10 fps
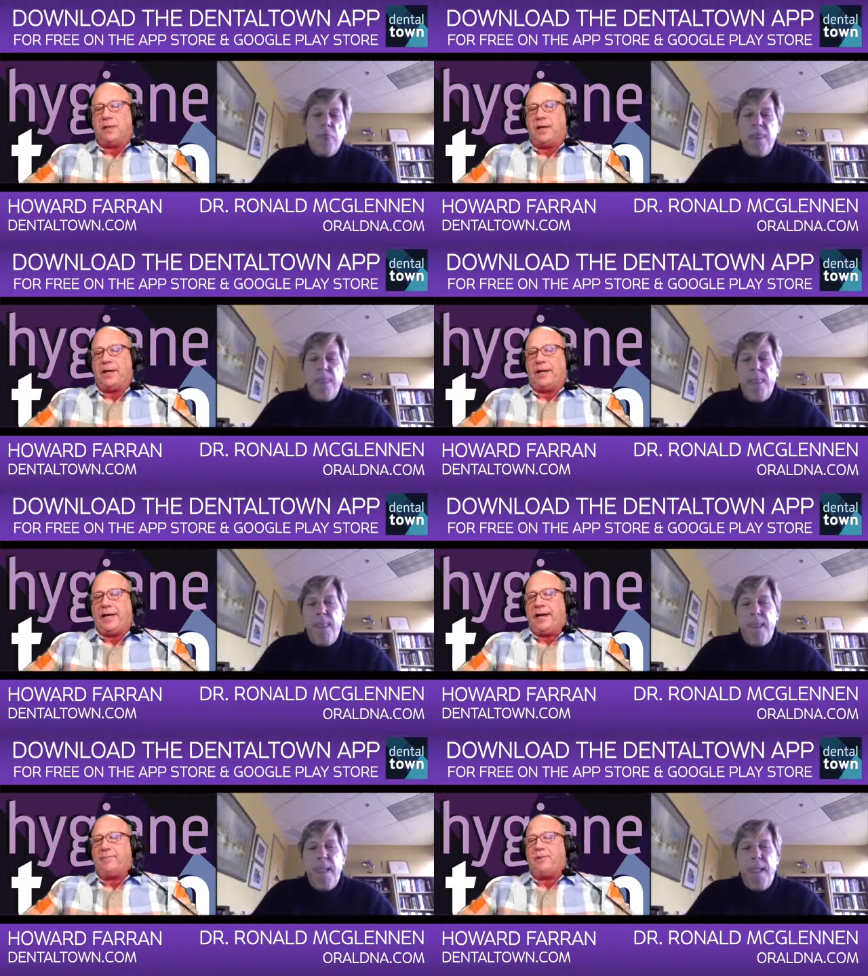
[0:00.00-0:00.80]
Speaker 1: I, I
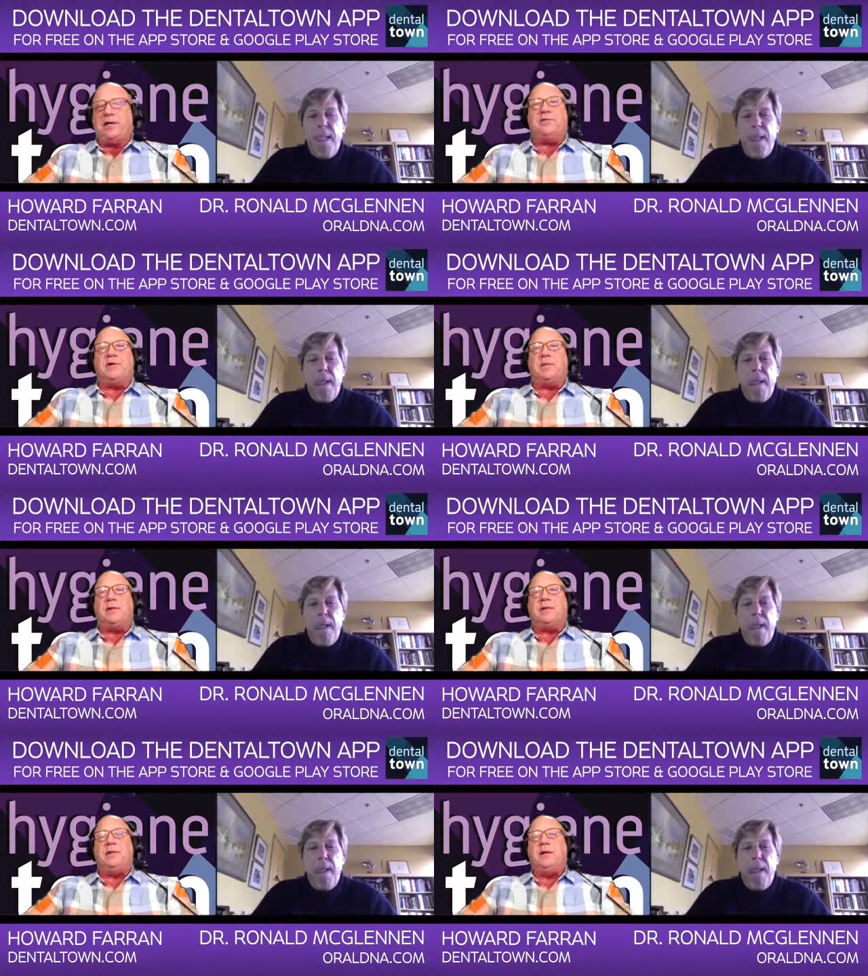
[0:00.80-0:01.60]
can't believe it. I
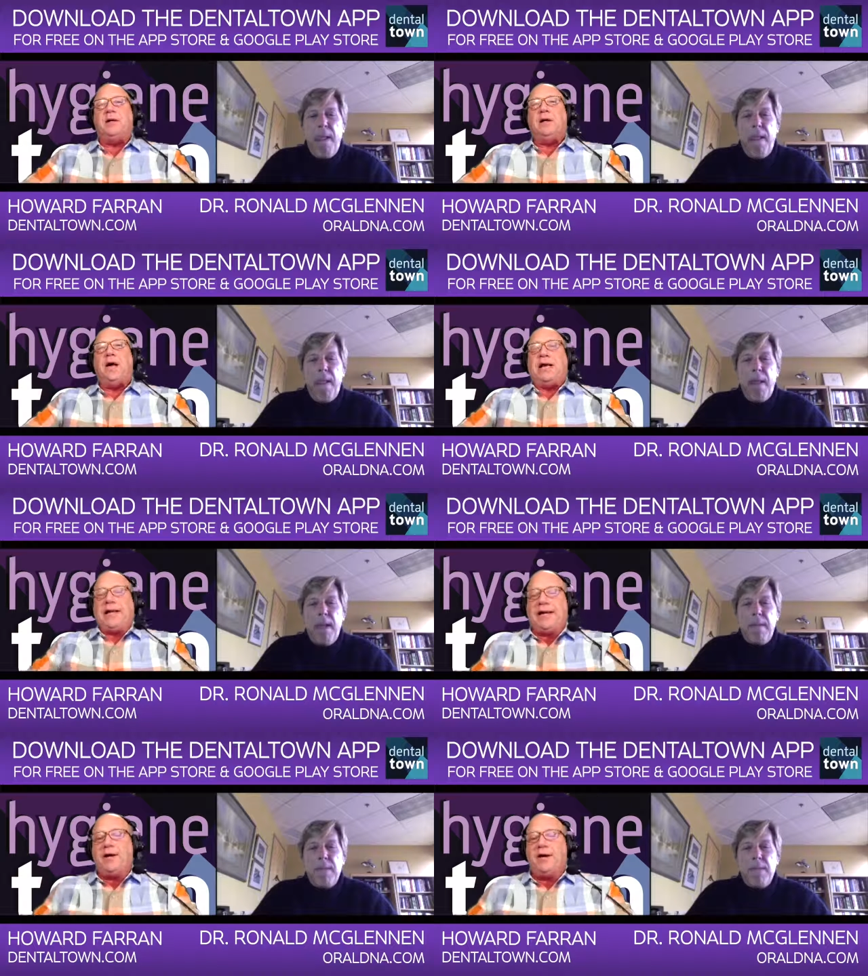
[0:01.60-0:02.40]
mean, I
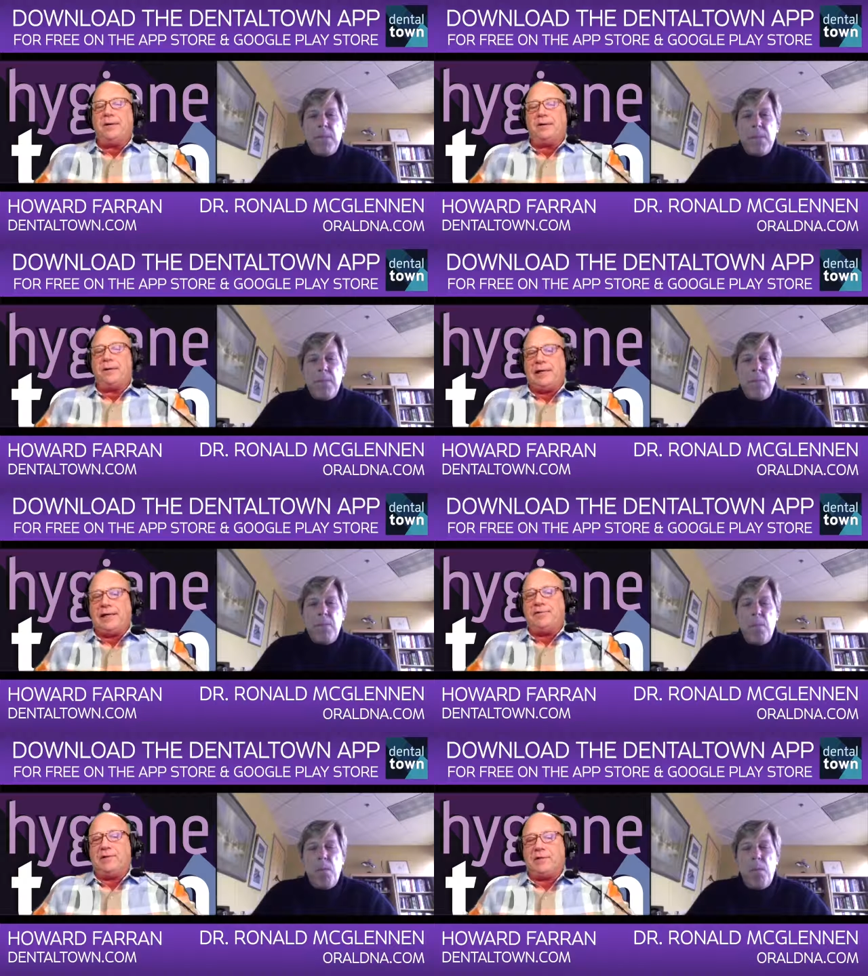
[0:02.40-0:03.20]
cannot
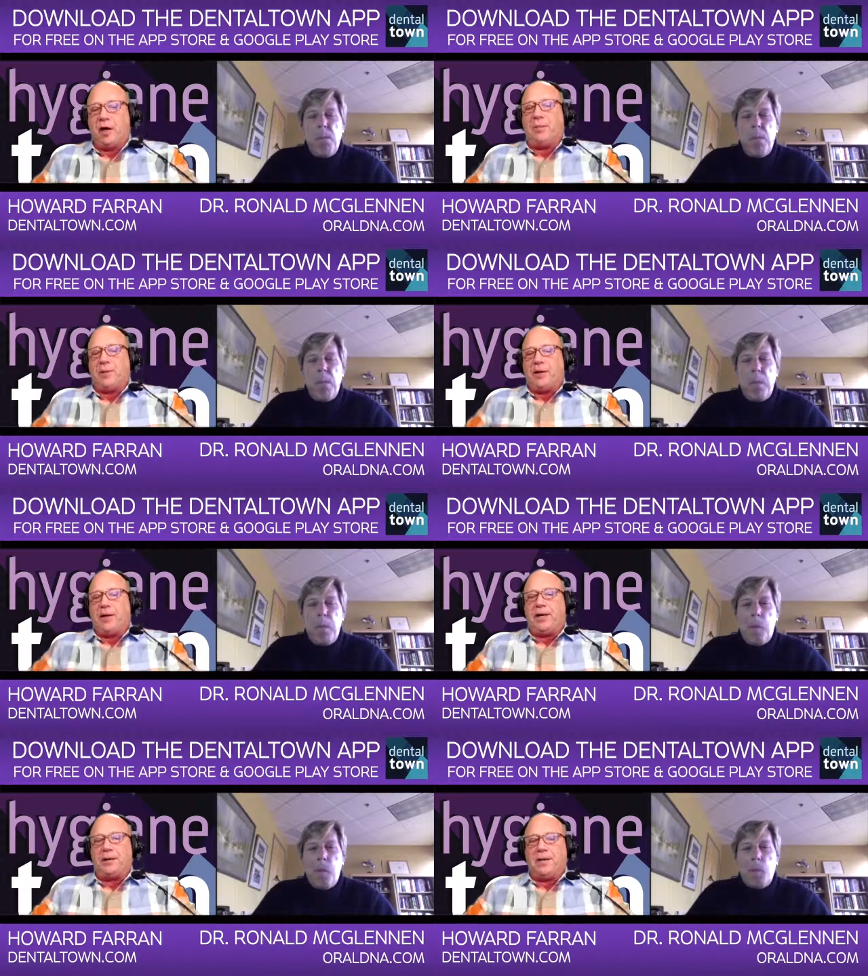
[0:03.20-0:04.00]
even
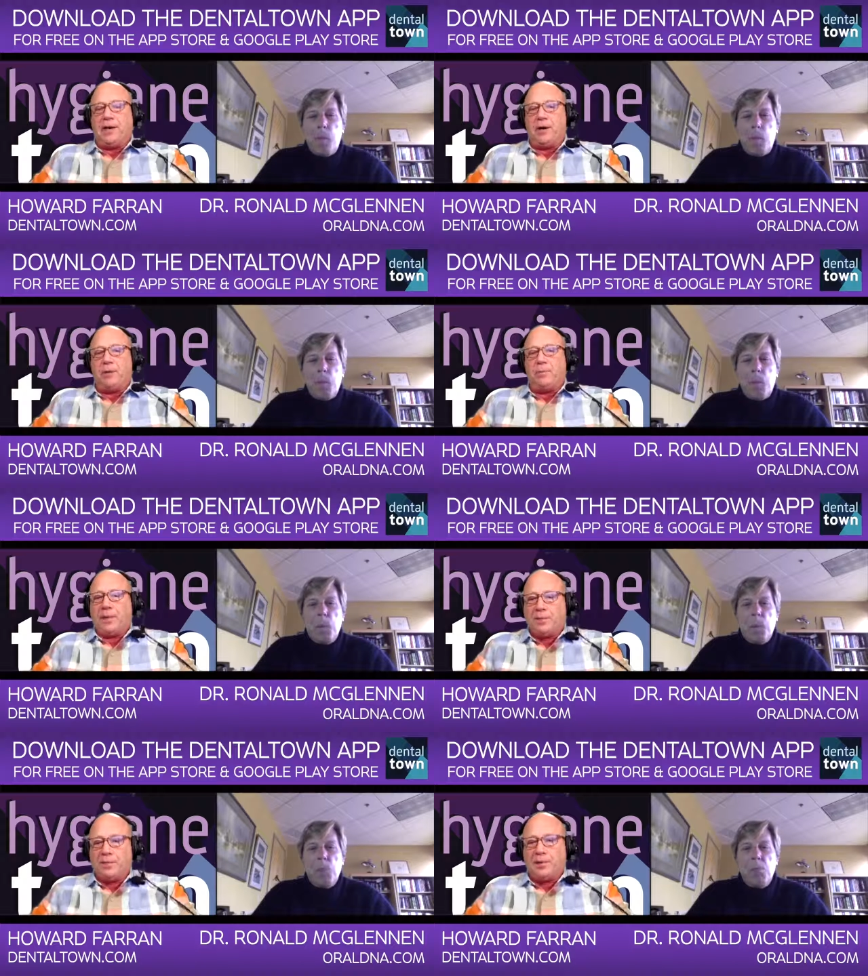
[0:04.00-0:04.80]
comprehend how
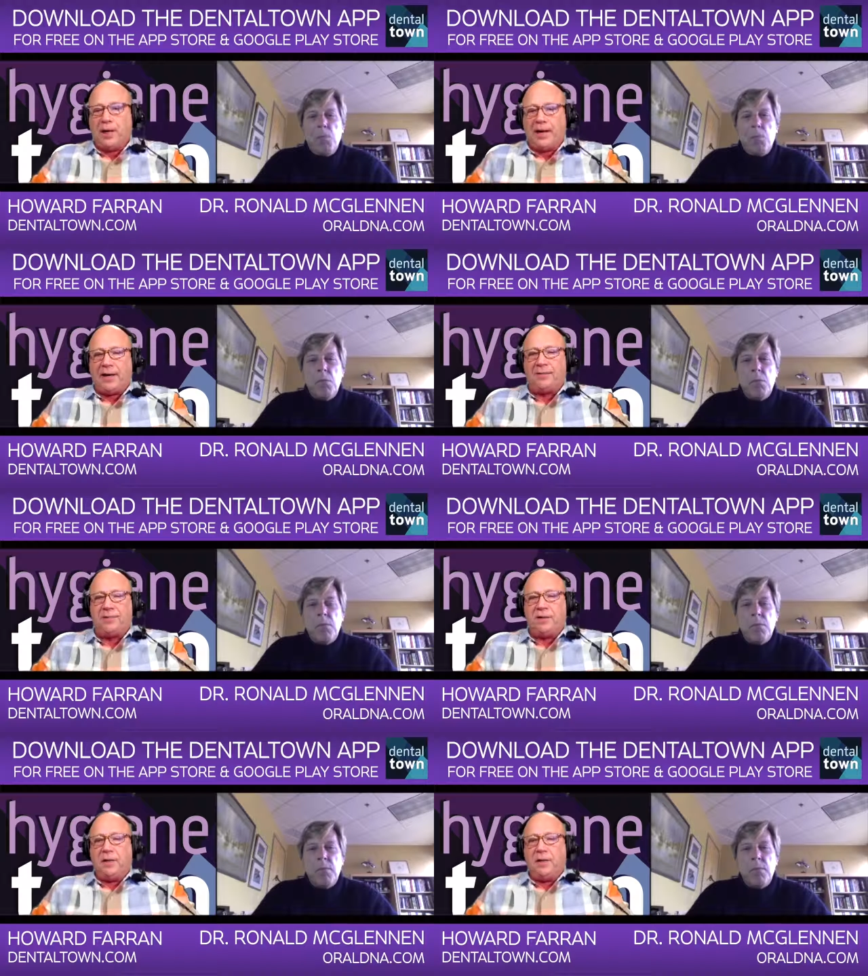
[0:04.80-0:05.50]
people have